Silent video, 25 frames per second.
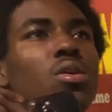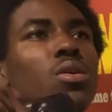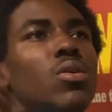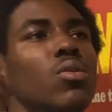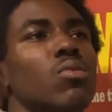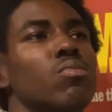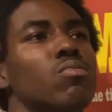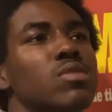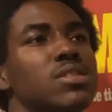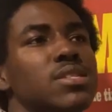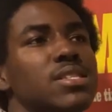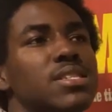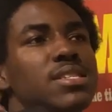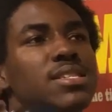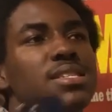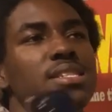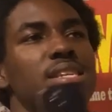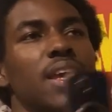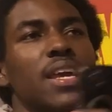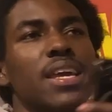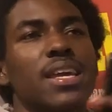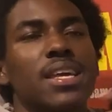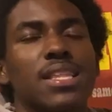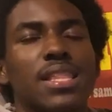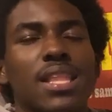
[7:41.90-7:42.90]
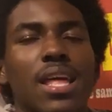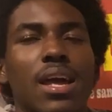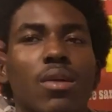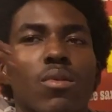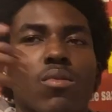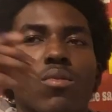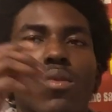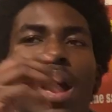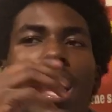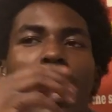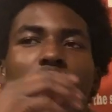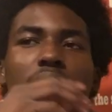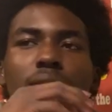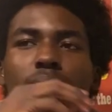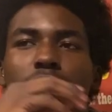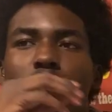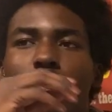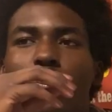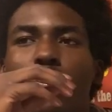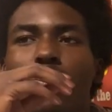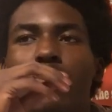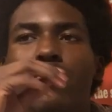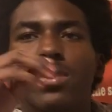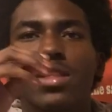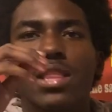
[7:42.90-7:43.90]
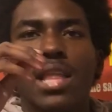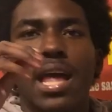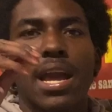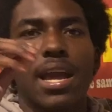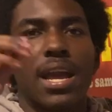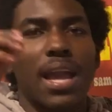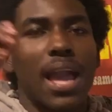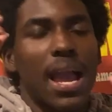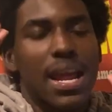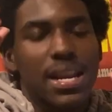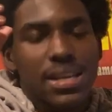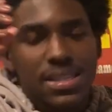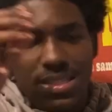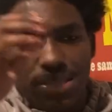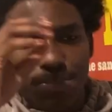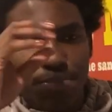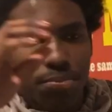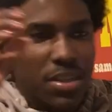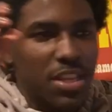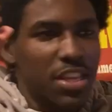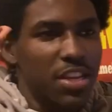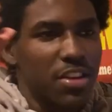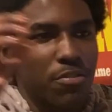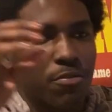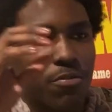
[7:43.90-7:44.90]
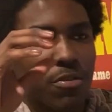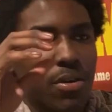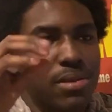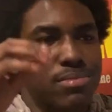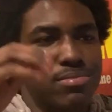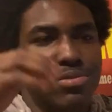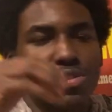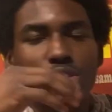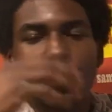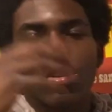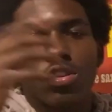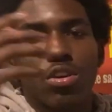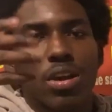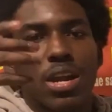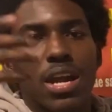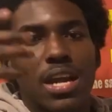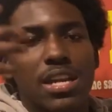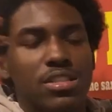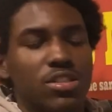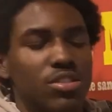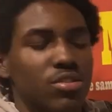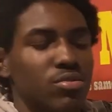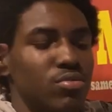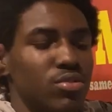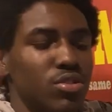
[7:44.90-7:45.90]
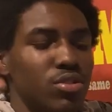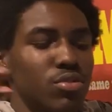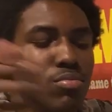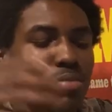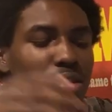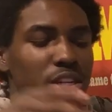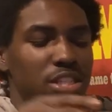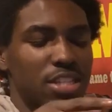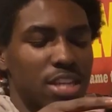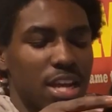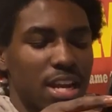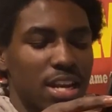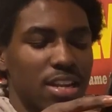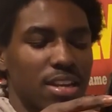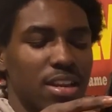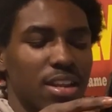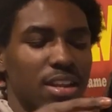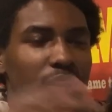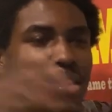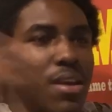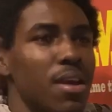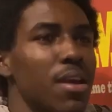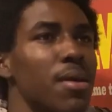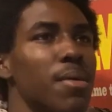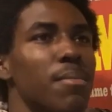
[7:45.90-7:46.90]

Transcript: what to say and, like, how to move and, like, how to be in the frame, so you don't got to do too much editing.